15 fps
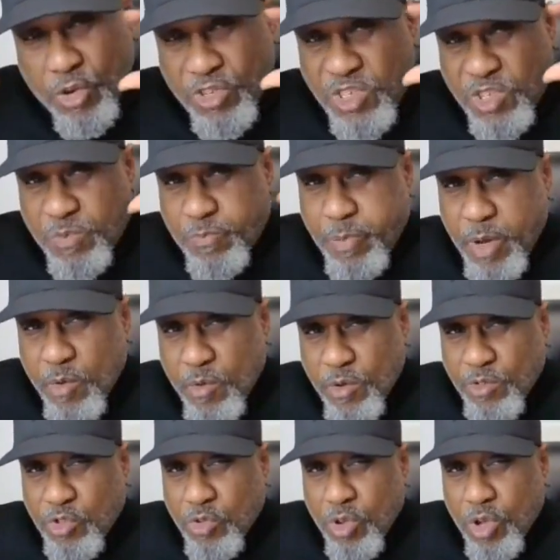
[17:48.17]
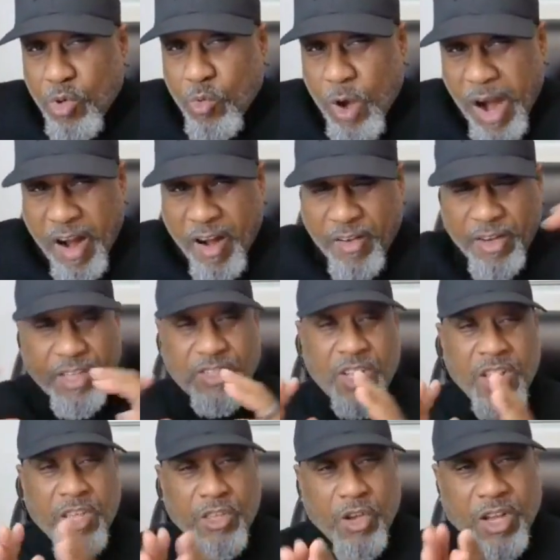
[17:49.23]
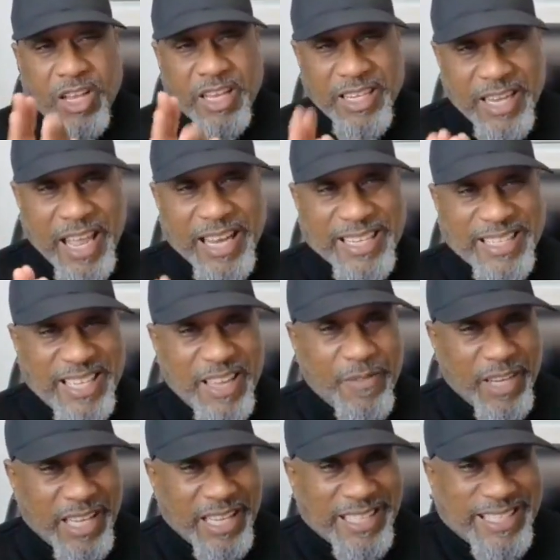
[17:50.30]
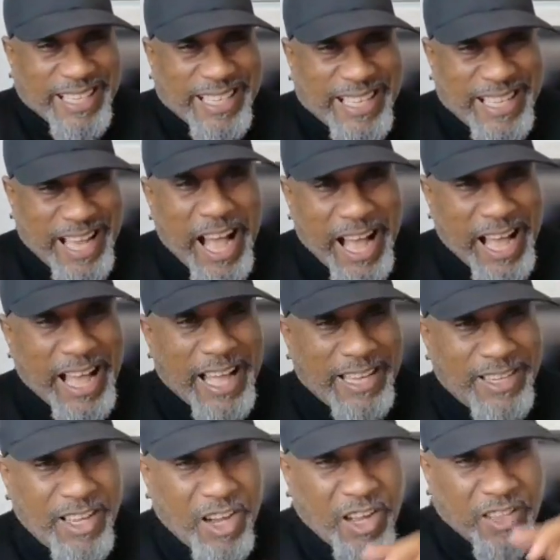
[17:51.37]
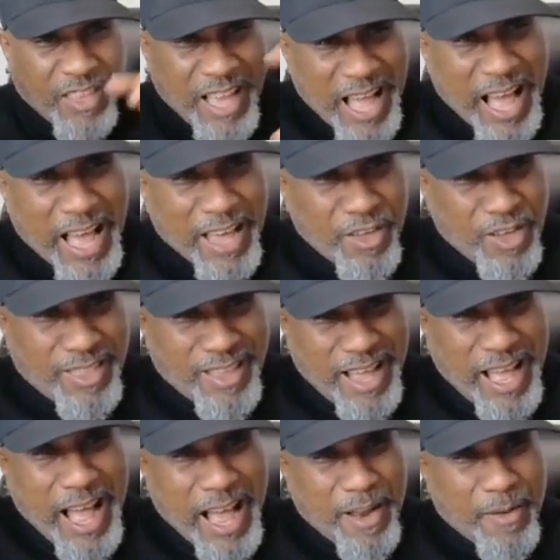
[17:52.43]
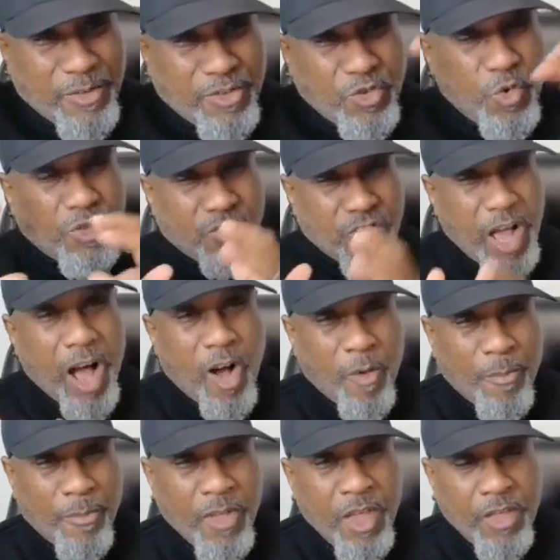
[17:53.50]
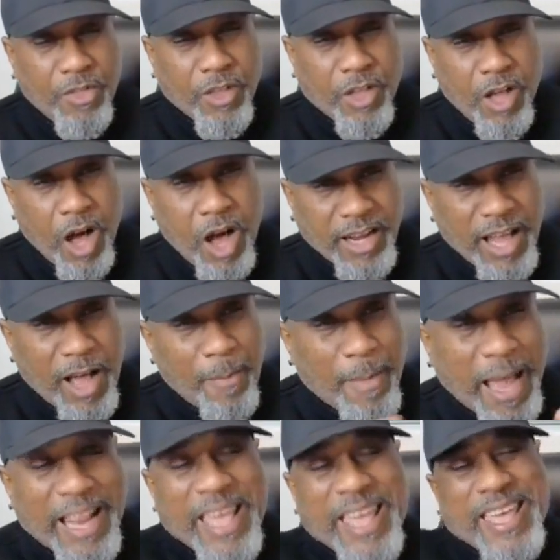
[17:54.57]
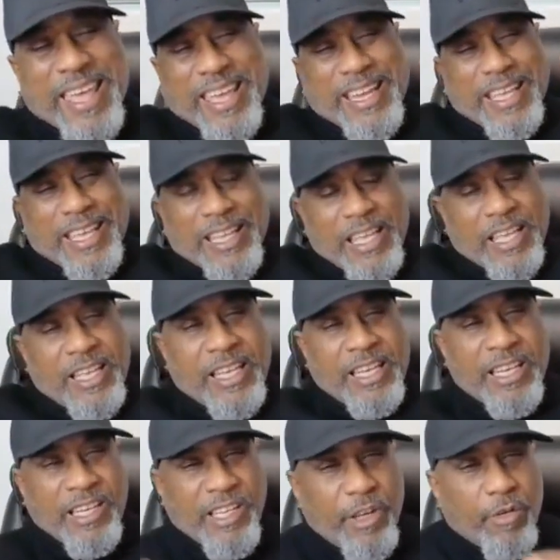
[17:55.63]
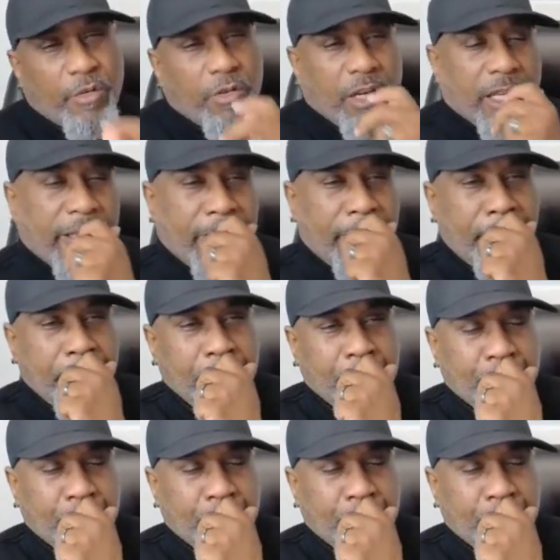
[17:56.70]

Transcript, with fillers: your spiritual awareness, your connectivity to God or the higher source, the God Almighty. It literally